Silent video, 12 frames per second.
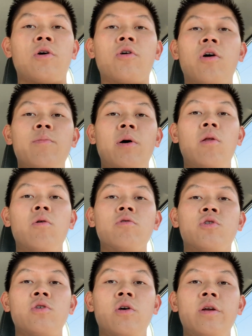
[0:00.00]
I called my local
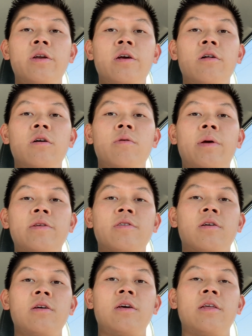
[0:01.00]
Toyota dealer.
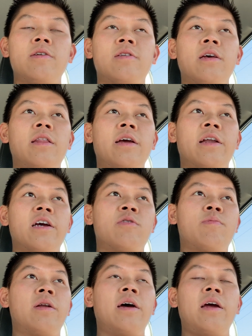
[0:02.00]
Basically, they said they can
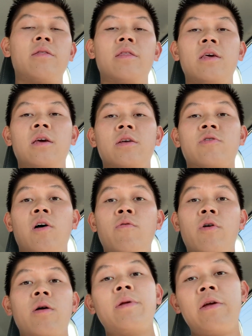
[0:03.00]
expedite the
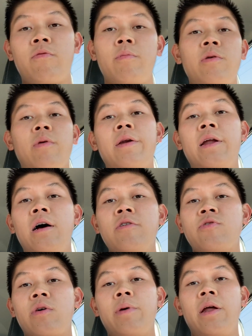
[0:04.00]
software update for me right now.
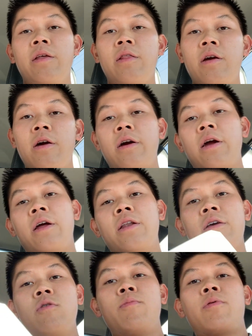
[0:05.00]
So I'm heading there and
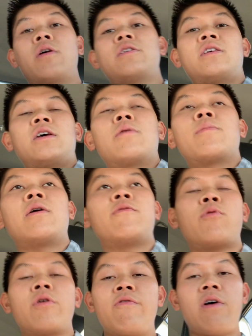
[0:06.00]
it'll probably take about
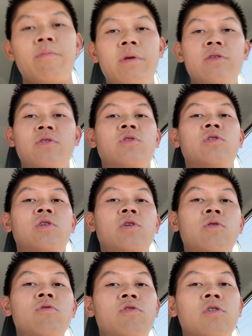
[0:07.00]
45 minutes to
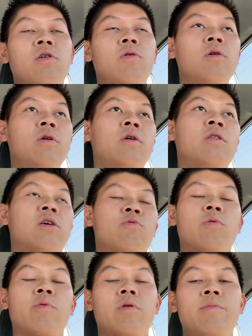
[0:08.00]
do. So that's
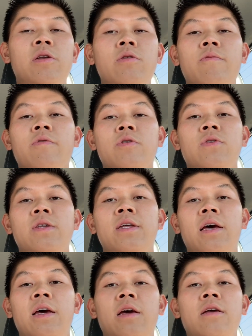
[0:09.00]
what we're going to be doing for
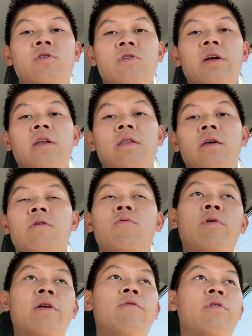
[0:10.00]
today to get it
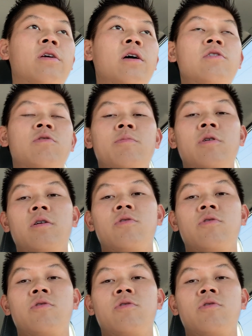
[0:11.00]
ready for the customer.